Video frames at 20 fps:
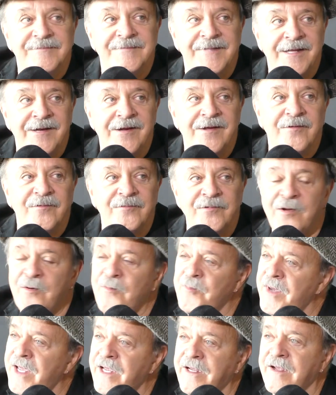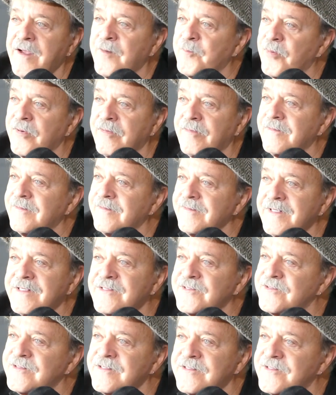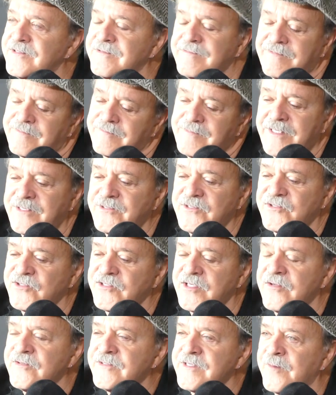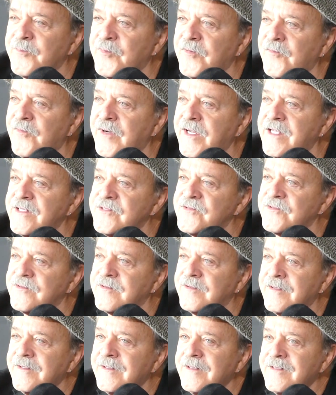You know, no makeup. It's just, he just shows up and reads.